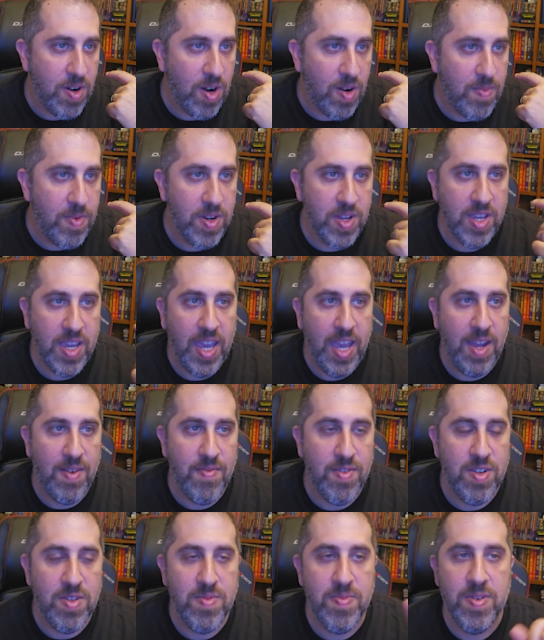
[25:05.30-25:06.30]
armor, it can't
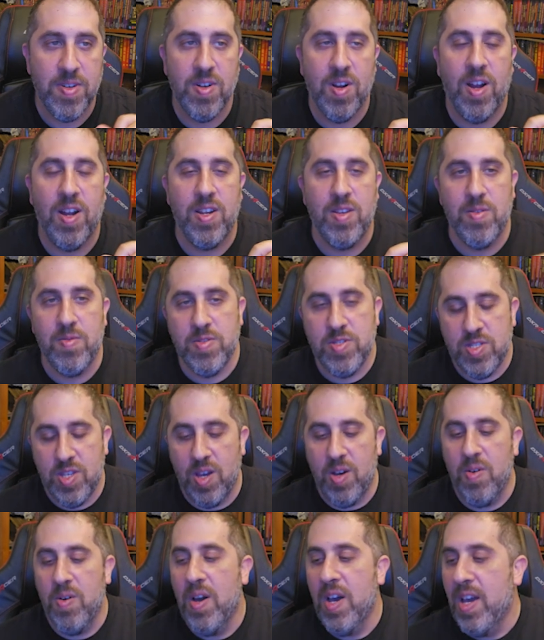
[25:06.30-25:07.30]
reappear on you.
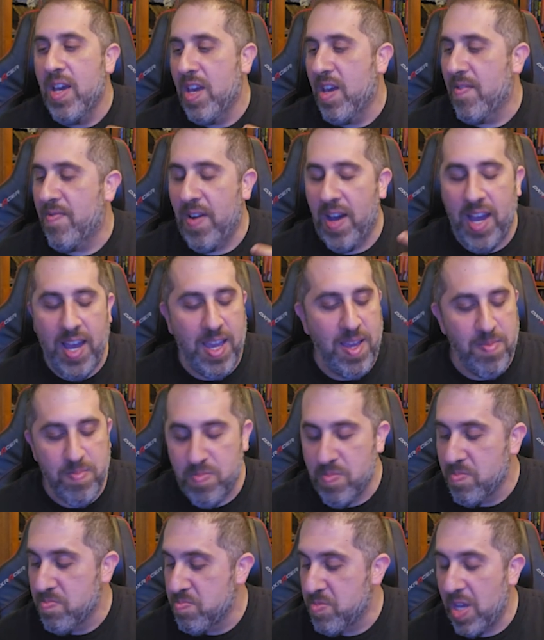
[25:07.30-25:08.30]
So if
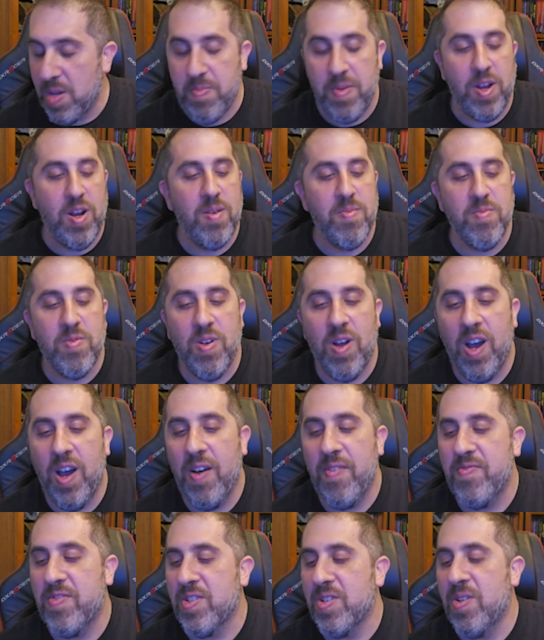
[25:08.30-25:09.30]
I take my armor
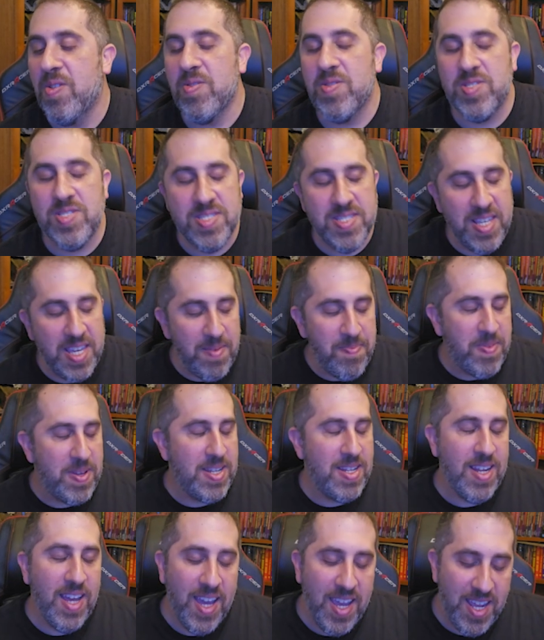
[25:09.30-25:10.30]
off to go to sleep
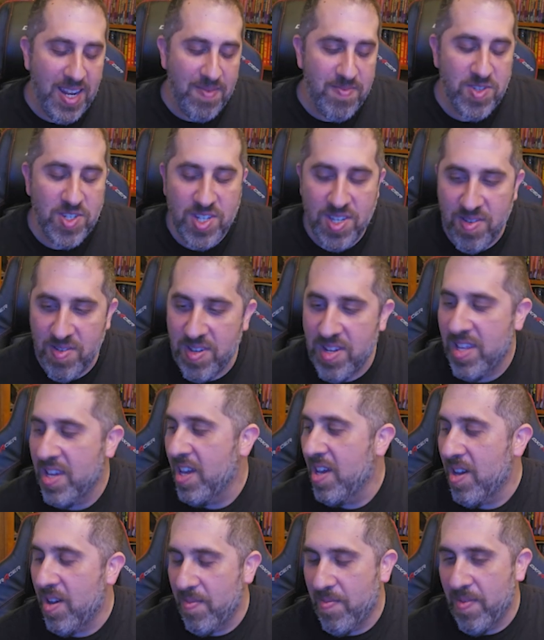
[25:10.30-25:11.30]
at night, I'm chilling.
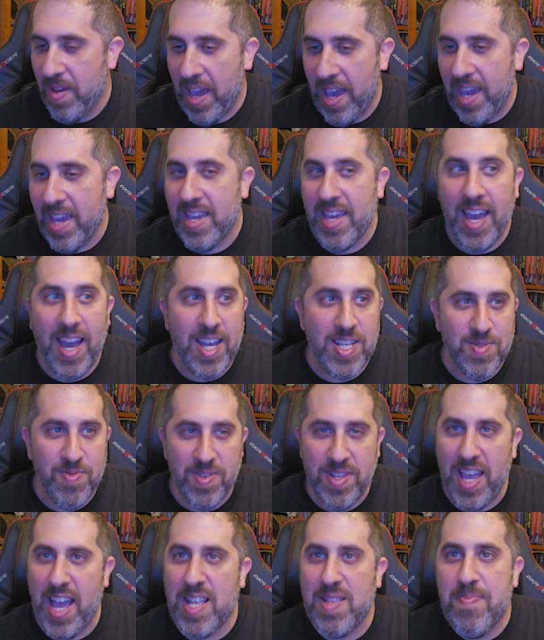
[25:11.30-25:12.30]
Hey guys, we're
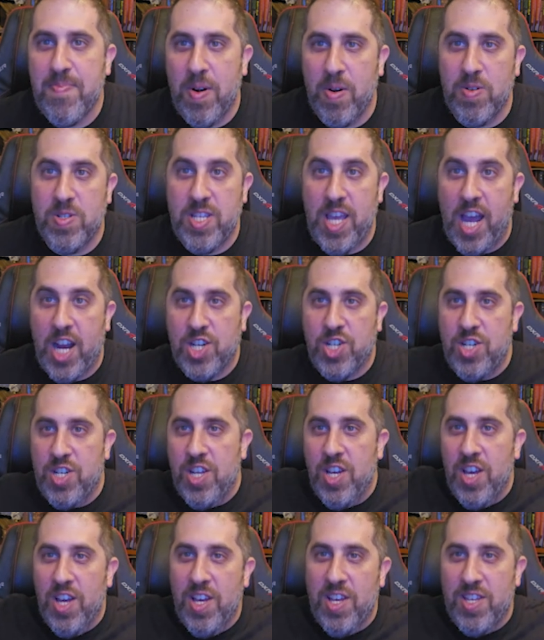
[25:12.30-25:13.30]
tight. Bonus
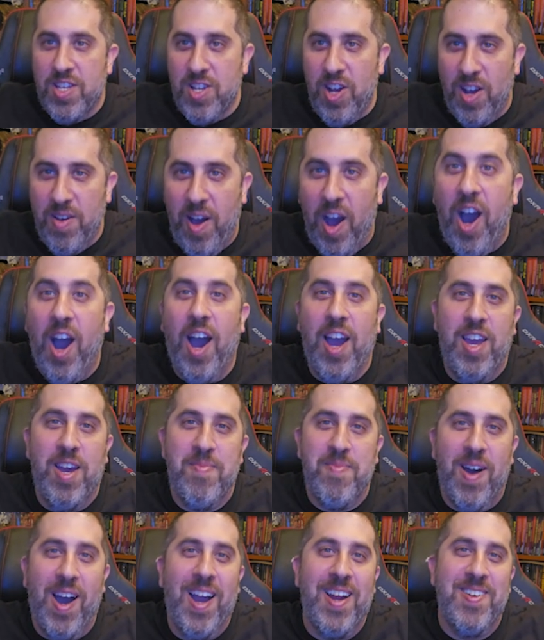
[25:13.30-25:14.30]
action. I
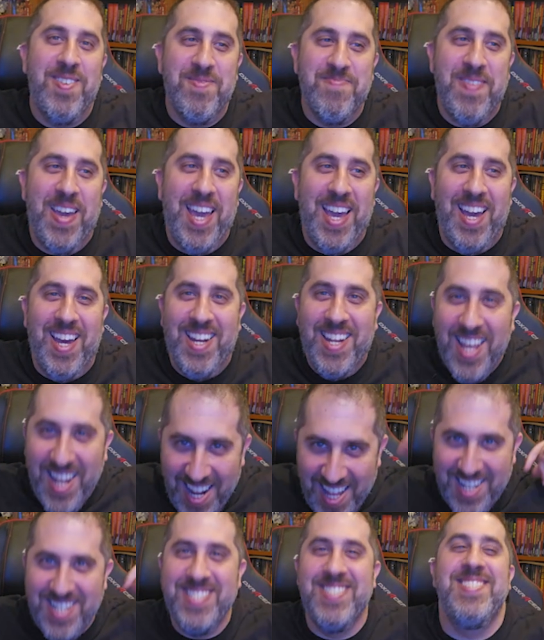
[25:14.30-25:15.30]
am Iron Man.
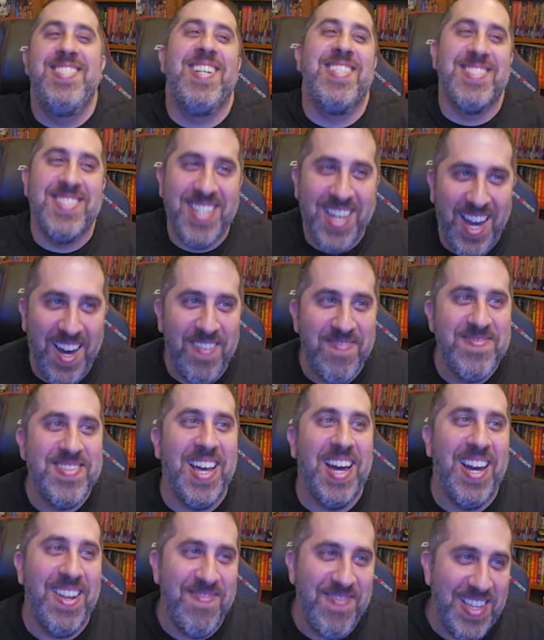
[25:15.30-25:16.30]
It just comes
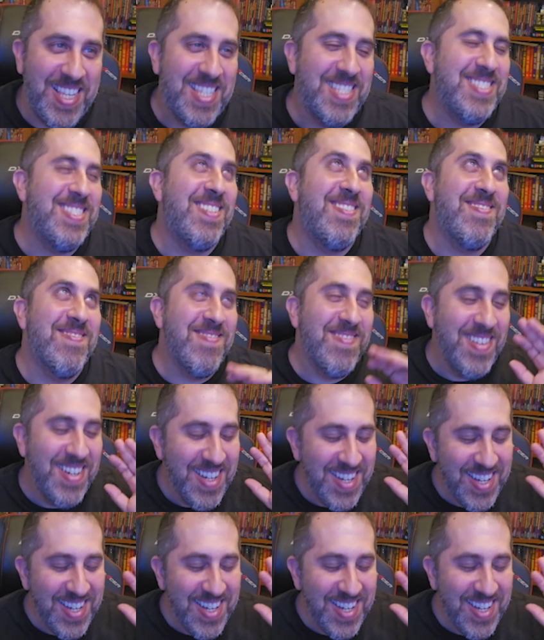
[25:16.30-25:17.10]
on me. So,